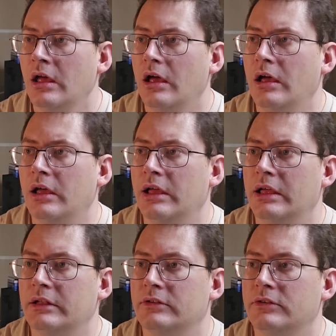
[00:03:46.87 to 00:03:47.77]

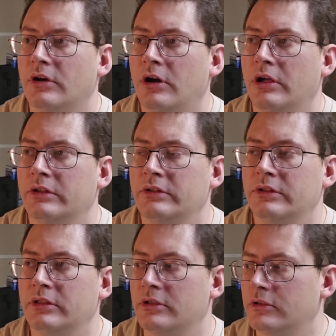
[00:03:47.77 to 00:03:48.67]
And on
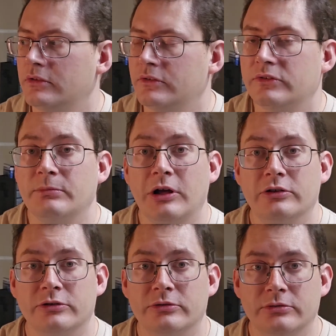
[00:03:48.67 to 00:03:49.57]
the
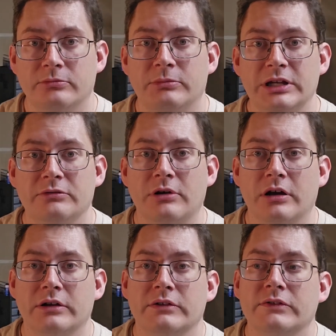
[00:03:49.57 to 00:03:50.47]
smaller mini
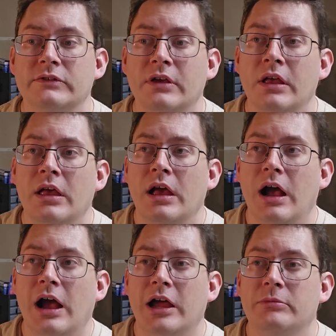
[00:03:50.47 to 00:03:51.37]
rockets,
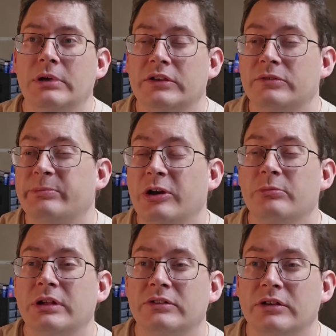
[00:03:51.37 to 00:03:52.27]
I'm
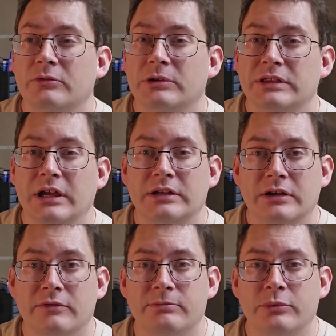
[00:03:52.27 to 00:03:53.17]
experimenting with the idea
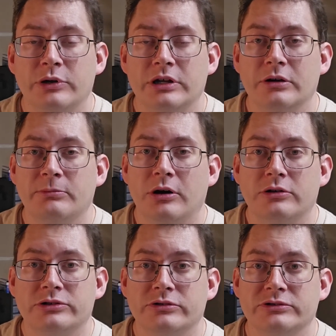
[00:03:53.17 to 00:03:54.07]
of putting a
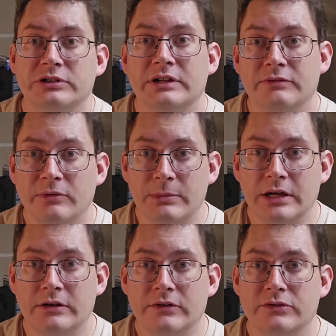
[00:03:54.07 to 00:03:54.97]
partial Geneva
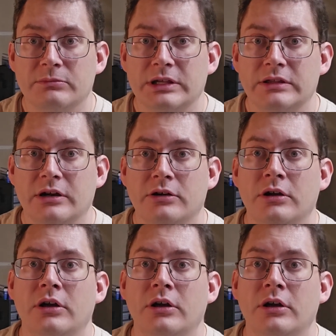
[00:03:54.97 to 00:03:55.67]
mechanism in there